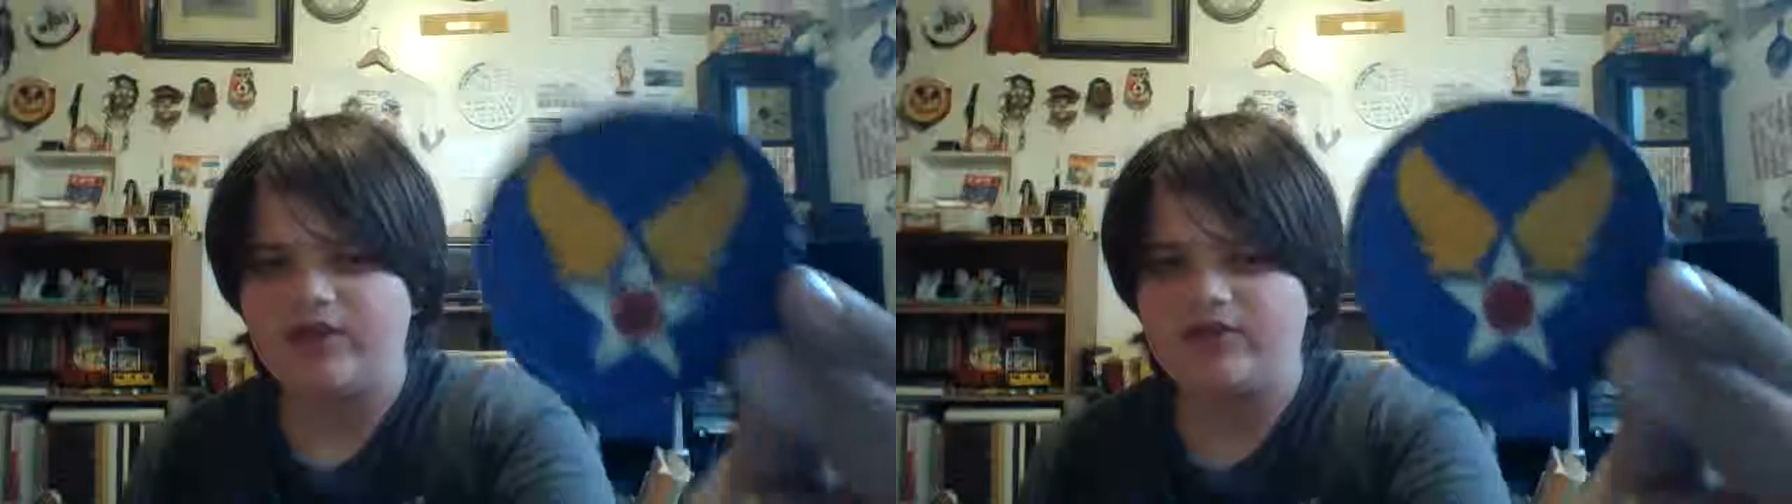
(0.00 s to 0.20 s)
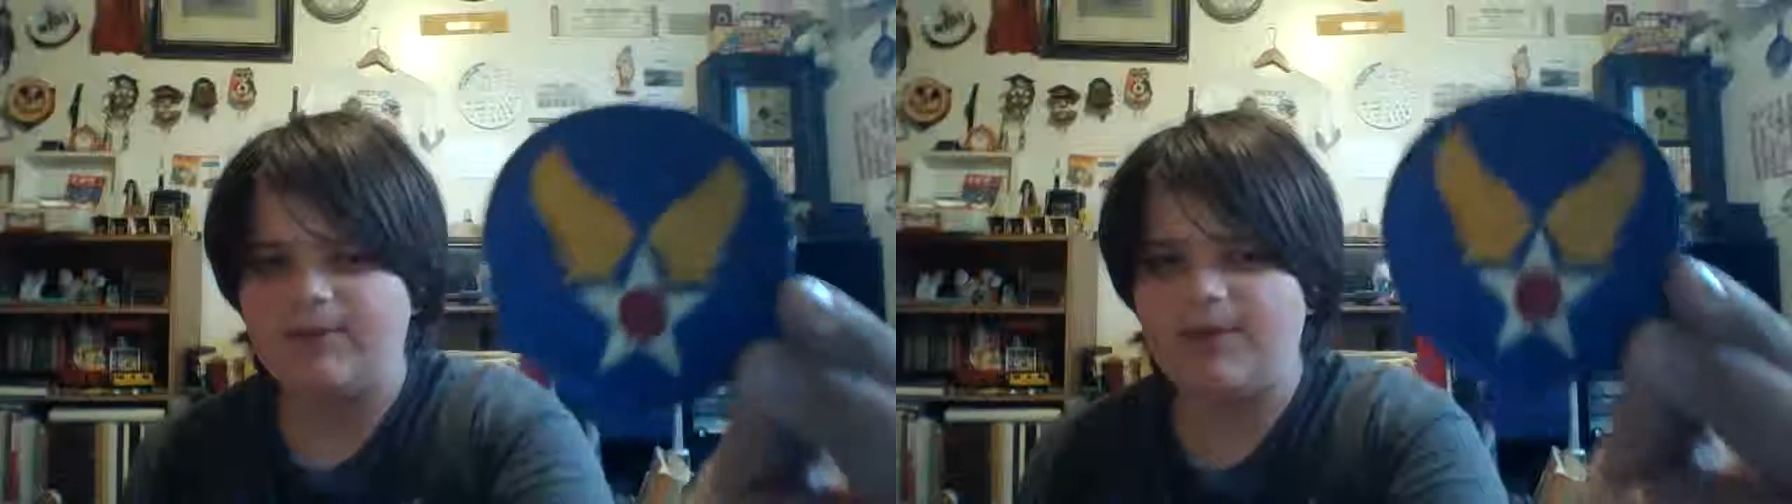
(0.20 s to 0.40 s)

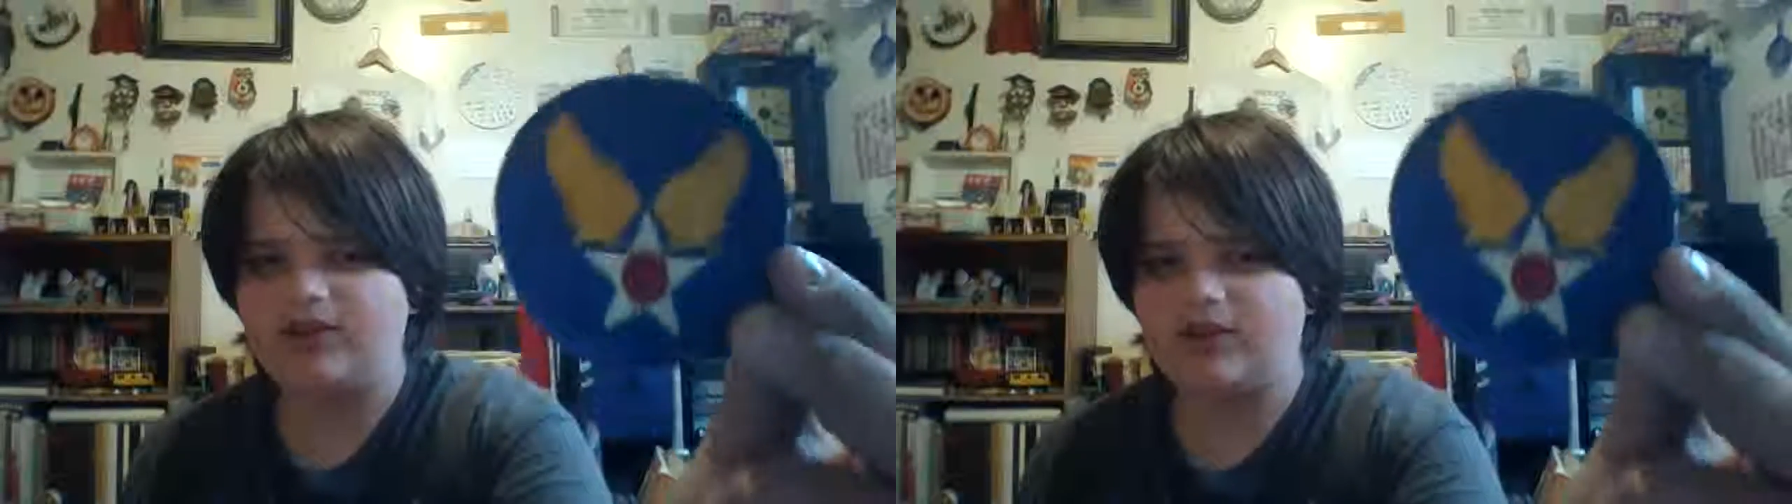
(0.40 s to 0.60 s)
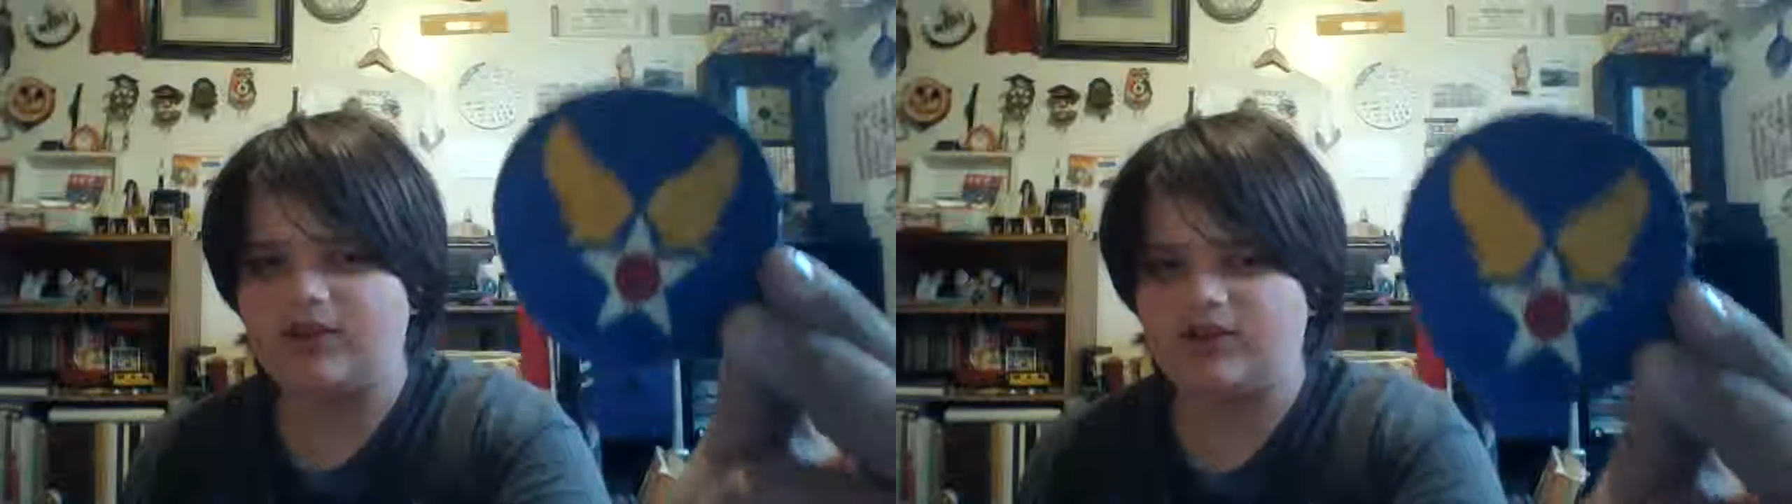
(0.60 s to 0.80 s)
They
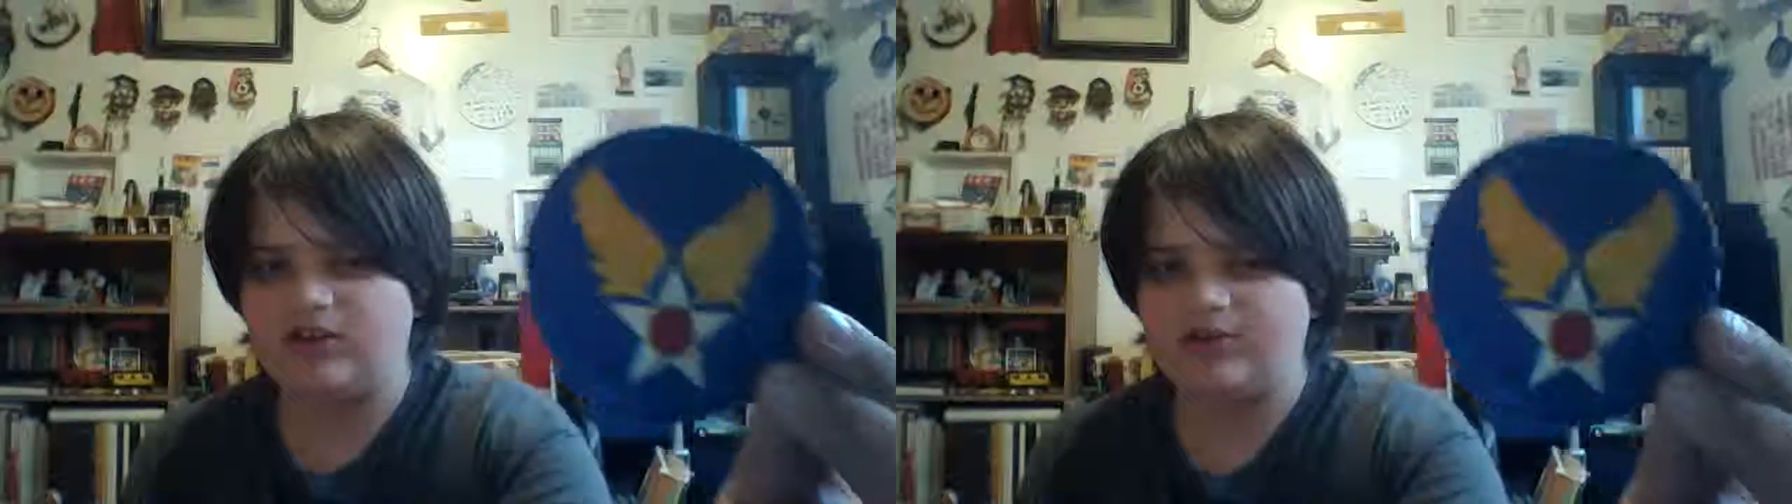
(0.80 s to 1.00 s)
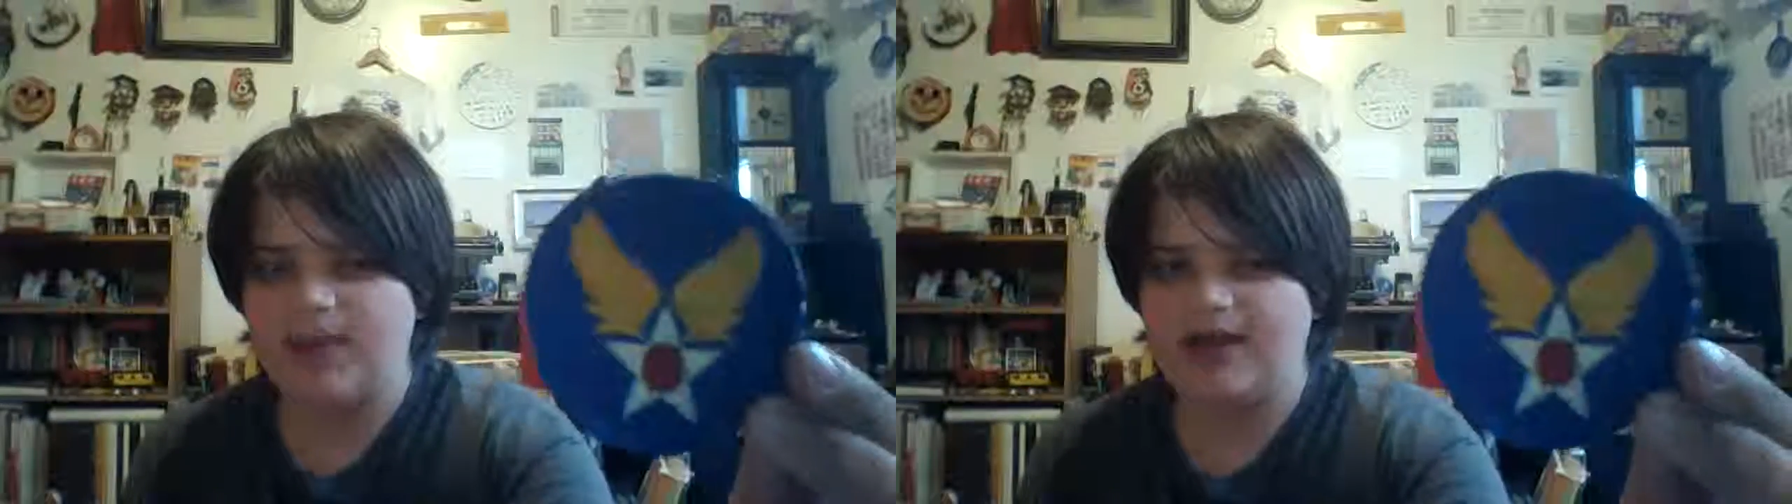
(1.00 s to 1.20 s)
basically
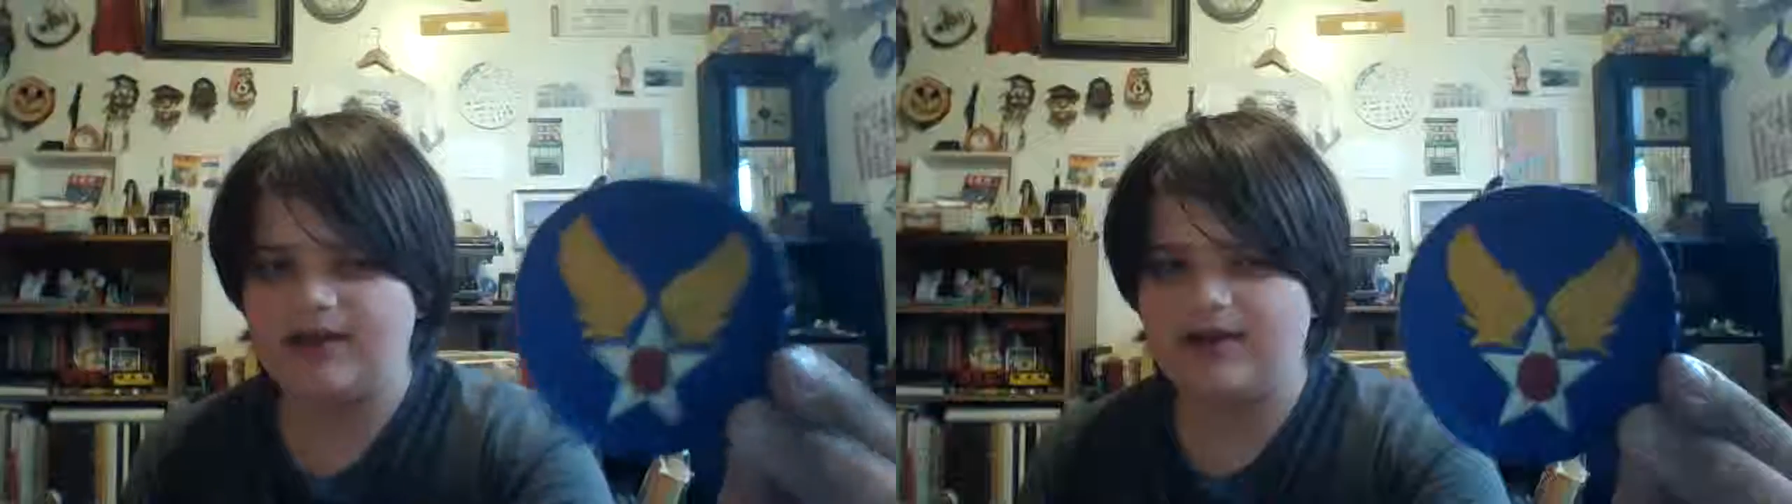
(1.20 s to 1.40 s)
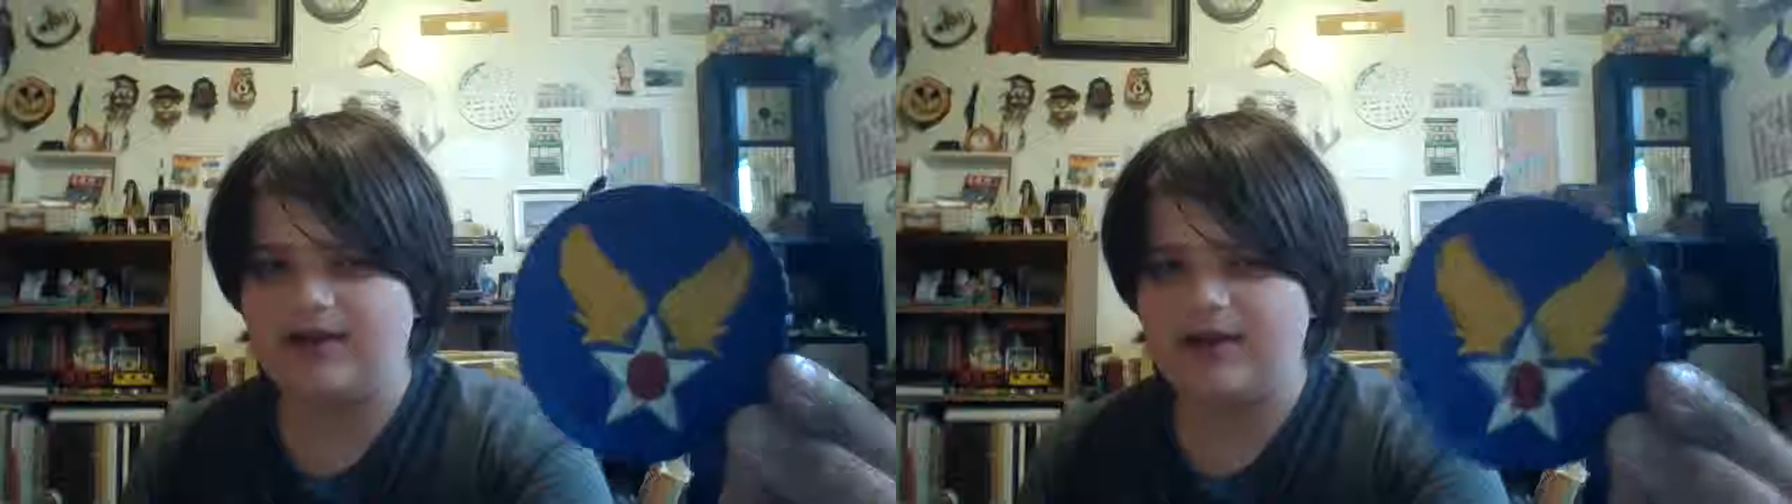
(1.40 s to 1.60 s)
disbanded